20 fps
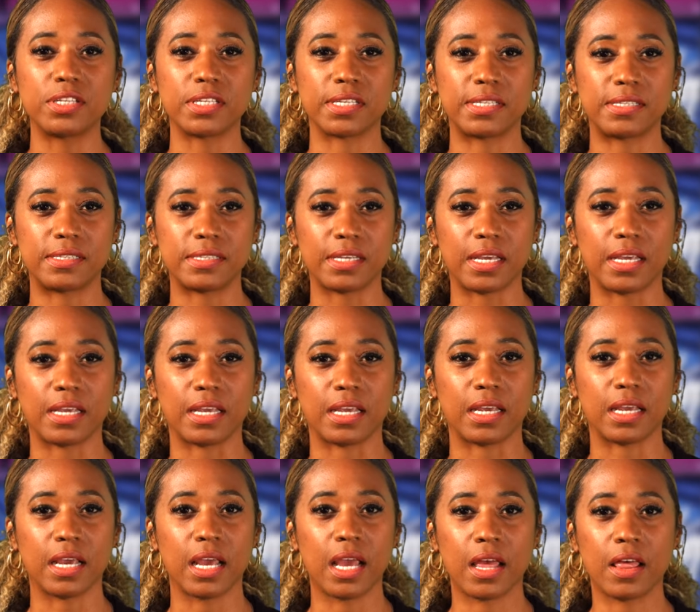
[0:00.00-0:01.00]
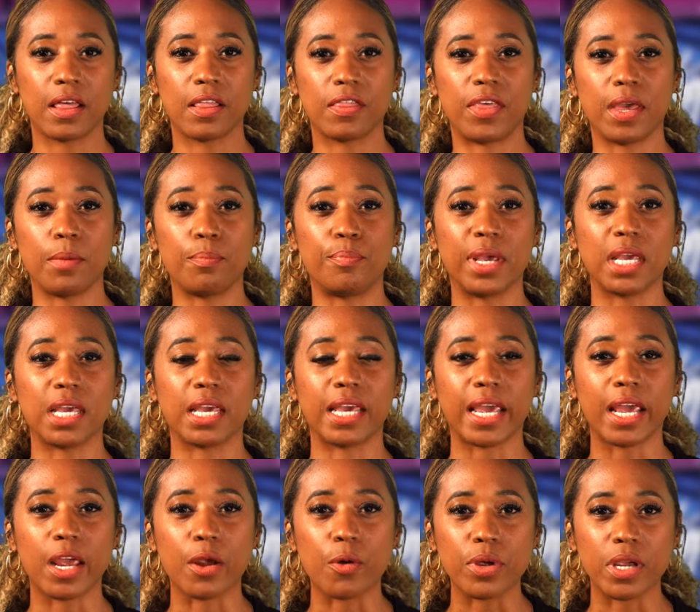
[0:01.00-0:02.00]
to see them being
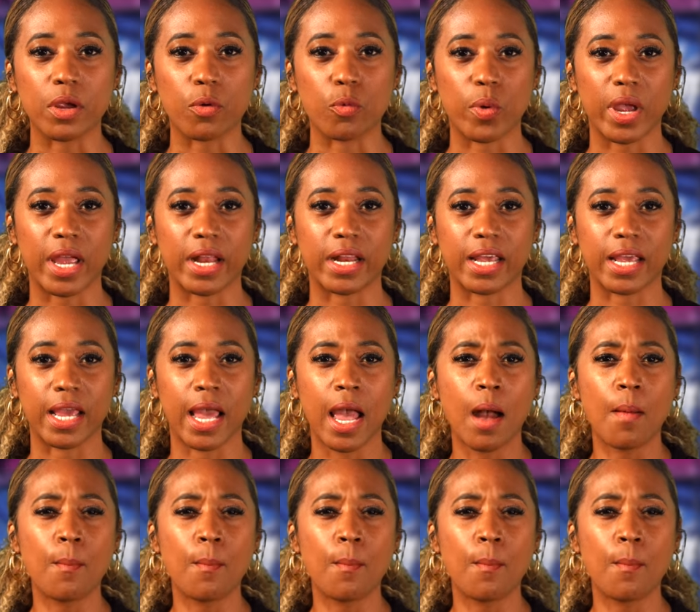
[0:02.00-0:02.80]
area ready,